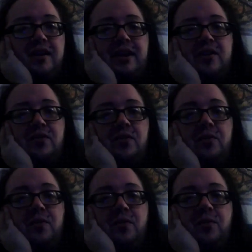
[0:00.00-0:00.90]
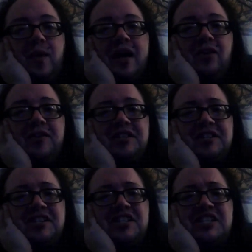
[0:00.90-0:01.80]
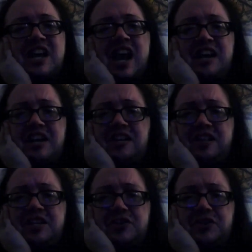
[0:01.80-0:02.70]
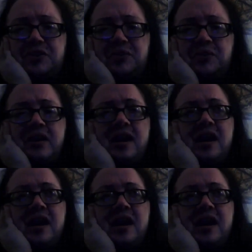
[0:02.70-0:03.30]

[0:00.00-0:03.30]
Like, while this is technically true,